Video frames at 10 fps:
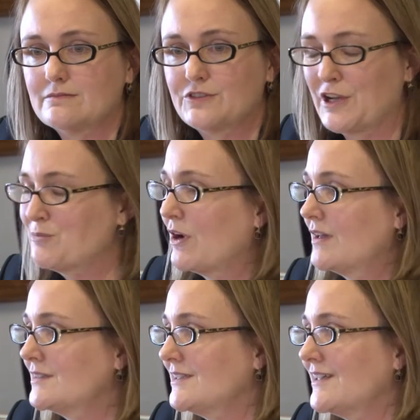trade
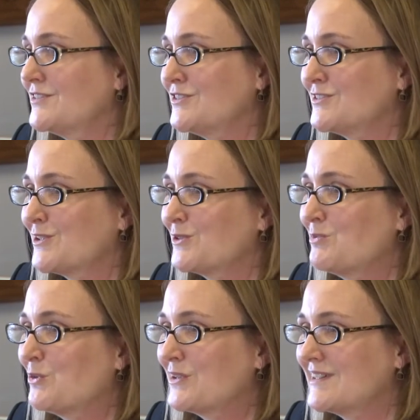policy issues that are
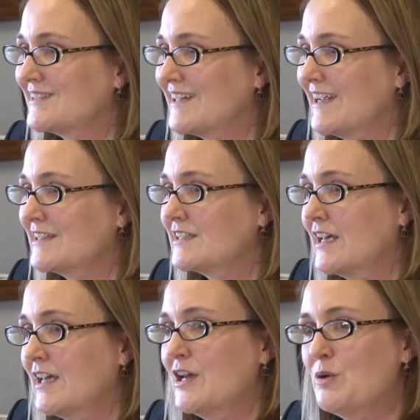important to states,
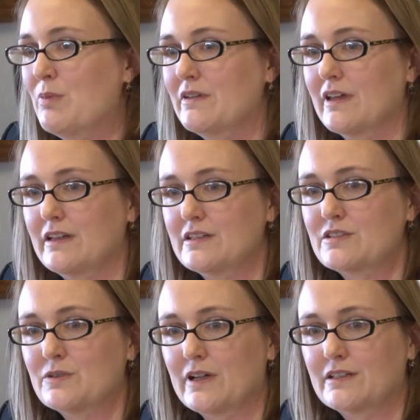but then he's
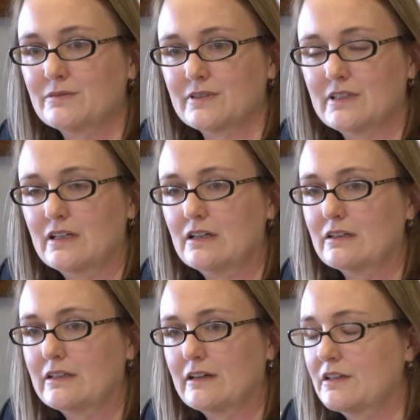going to really
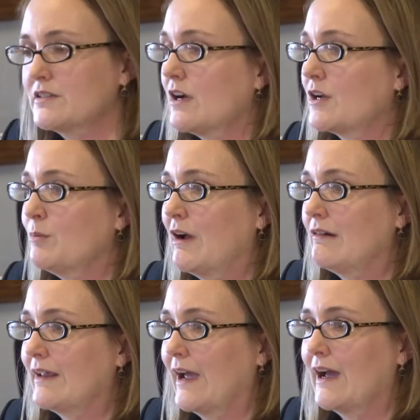hunker down and talk
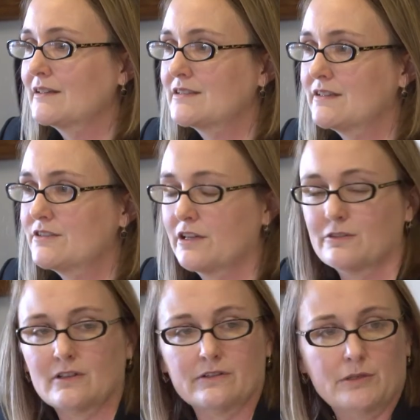about GATS, the
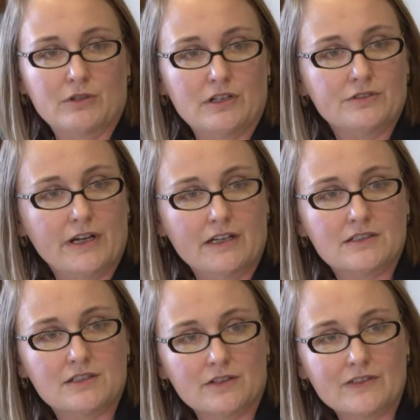General Agreement on Trade
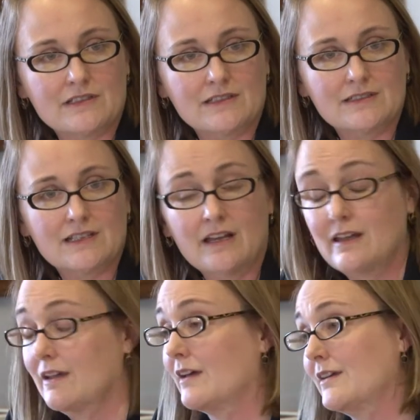and Services.
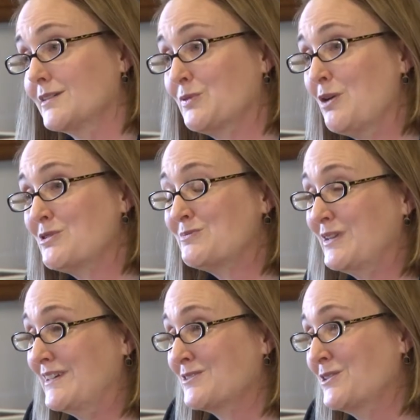And he's promised
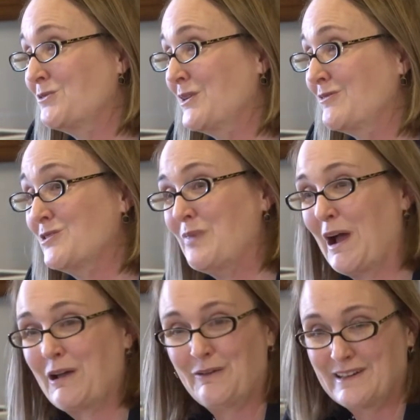me he's going to weave
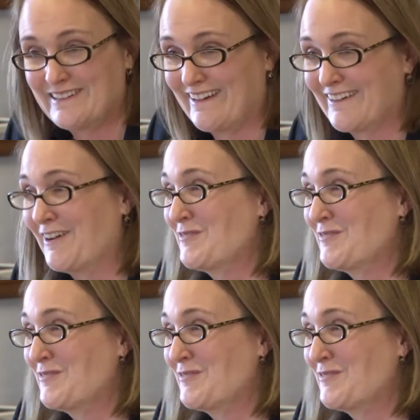tobacco into that